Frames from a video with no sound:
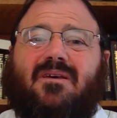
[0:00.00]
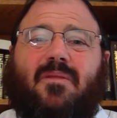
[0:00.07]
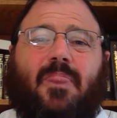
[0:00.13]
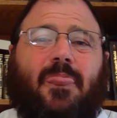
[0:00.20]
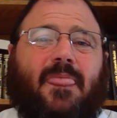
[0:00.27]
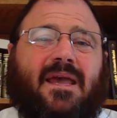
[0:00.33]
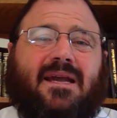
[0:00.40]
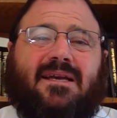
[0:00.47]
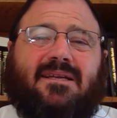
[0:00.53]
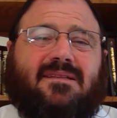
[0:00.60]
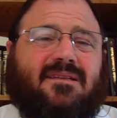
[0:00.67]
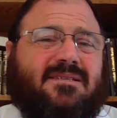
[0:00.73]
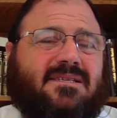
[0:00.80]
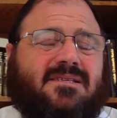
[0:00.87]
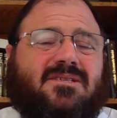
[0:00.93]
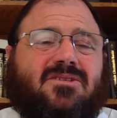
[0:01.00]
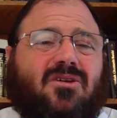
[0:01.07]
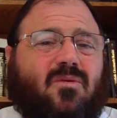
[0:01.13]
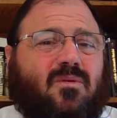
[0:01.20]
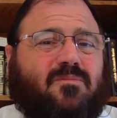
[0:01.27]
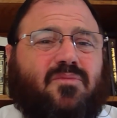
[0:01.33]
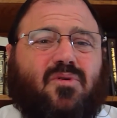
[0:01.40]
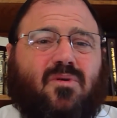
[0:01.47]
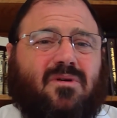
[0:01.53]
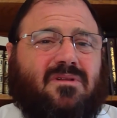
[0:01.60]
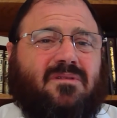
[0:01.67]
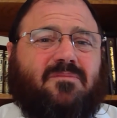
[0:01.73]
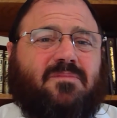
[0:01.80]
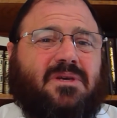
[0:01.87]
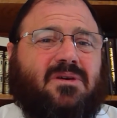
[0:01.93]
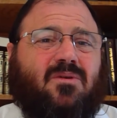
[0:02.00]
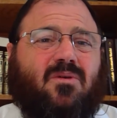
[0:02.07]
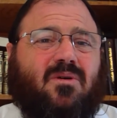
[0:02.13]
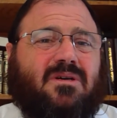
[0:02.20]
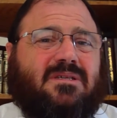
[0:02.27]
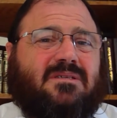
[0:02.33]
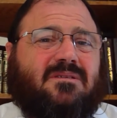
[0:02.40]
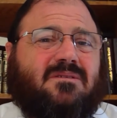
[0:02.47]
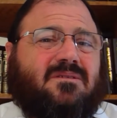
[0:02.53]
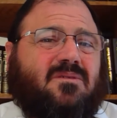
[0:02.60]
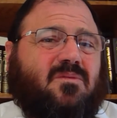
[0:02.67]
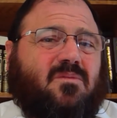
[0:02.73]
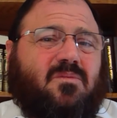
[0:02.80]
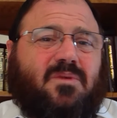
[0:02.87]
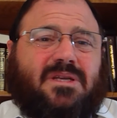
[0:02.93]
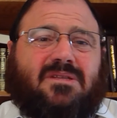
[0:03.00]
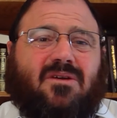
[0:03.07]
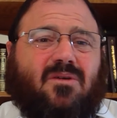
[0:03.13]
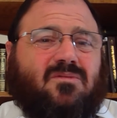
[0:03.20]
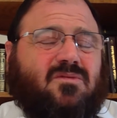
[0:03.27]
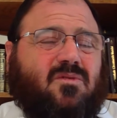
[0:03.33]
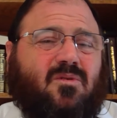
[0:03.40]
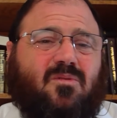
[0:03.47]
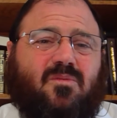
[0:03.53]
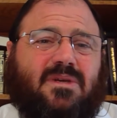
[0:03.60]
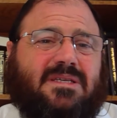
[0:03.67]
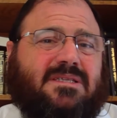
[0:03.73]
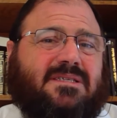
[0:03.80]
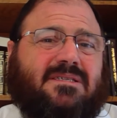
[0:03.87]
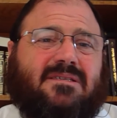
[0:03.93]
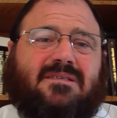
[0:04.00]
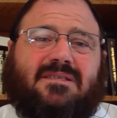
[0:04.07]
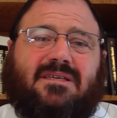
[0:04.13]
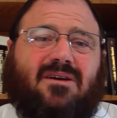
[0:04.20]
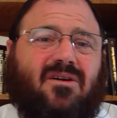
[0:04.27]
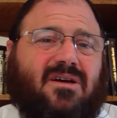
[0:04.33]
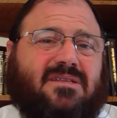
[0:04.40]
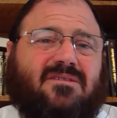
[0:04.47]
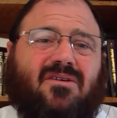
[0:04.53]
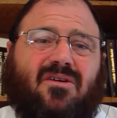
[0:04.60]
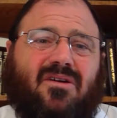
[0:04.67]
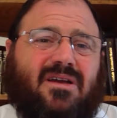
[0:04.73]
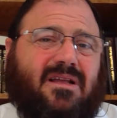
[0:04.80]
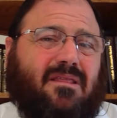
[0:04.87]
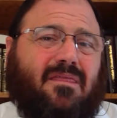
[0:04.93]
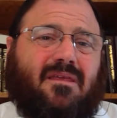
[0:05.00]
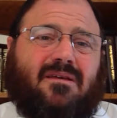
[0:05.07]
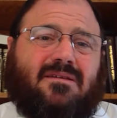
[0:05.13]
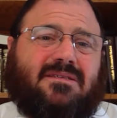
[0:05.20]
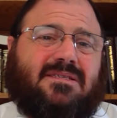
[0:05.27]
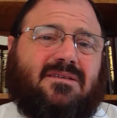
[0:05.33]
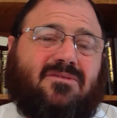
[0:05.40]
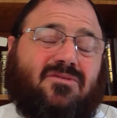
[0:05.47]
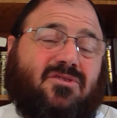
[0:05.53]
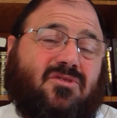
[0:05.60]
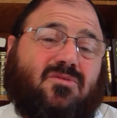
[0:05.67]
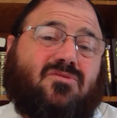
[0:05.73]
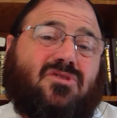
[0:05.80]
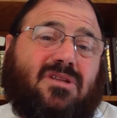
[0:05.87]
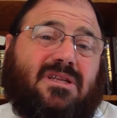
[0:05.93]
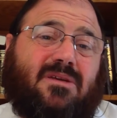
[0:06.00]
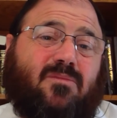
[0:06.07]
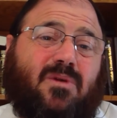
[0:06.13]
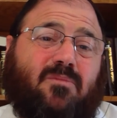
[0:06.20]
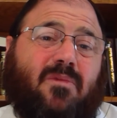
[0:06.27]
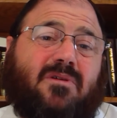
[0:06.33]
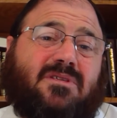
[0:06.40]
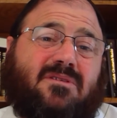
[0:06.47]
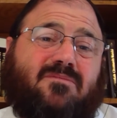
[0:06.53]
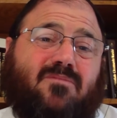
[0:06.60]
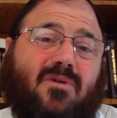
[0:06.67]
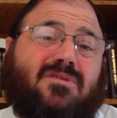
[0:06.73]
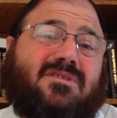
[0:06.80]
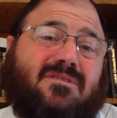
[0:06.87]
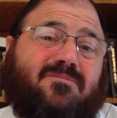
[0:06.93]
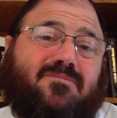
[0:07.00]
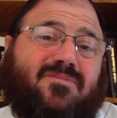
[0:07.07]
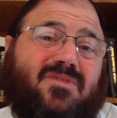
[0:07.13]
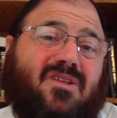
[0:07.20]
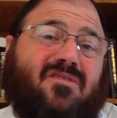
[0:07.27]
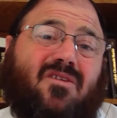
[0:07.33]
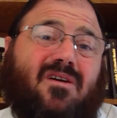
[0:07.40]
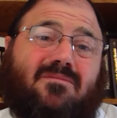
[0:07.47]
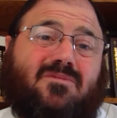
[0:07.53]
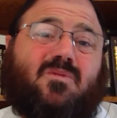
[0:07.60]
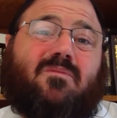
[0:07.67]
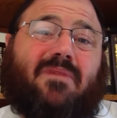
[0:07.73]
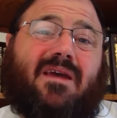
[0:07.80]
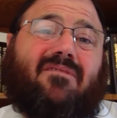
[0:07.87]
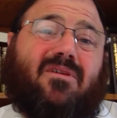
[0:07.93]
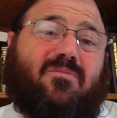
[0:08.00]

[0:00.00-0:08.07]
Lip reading: This is so important because we don't always see eye to eye on things. Usually, we most the times we marry